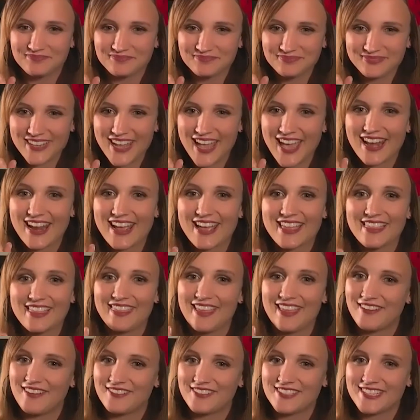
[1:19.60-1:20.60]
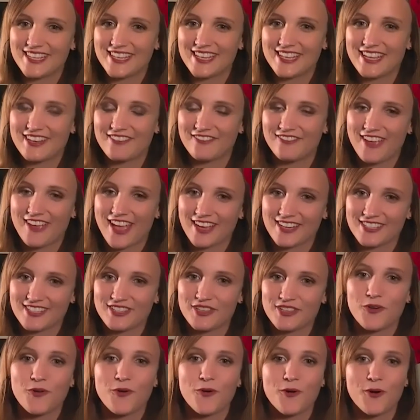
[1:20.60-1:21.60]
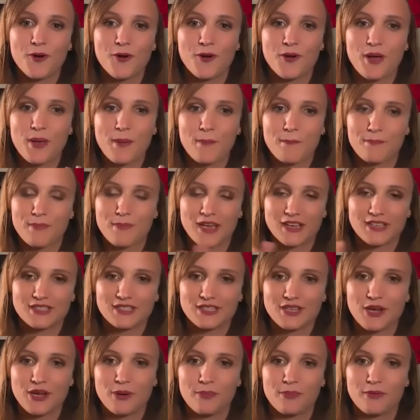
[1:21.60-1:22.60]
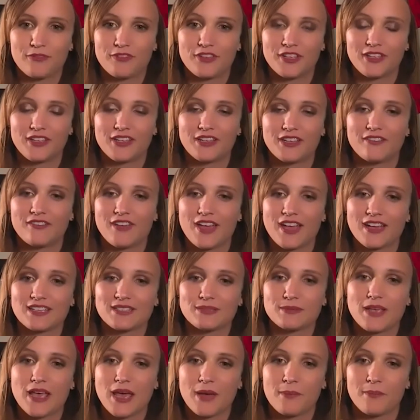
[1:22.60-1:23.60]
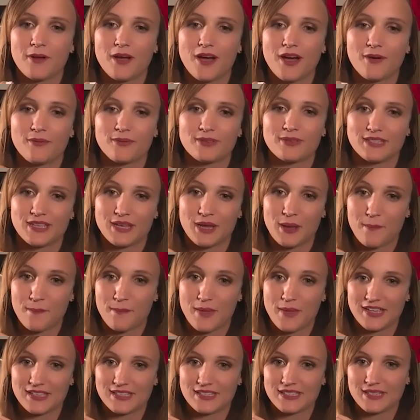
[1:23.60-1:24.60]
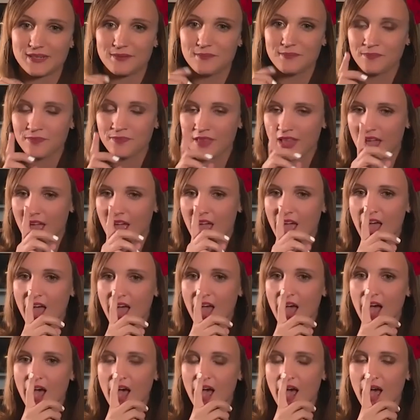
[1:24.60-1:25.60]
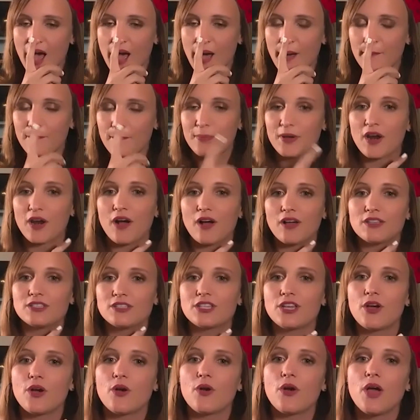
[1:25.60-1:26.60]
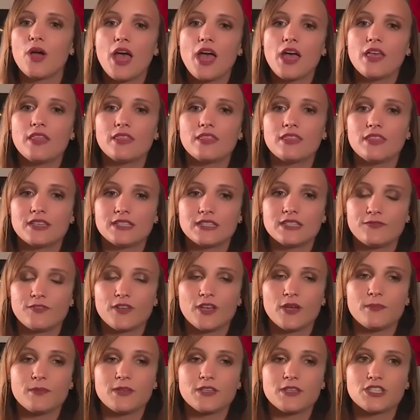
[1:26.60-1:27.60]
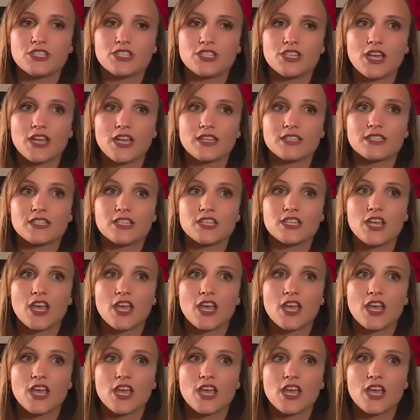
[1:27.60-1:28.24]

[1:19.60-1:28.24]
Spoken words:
and I loved it. In fact, the whole Mexico pavilion of Epcot was like amazing. But also, this film is just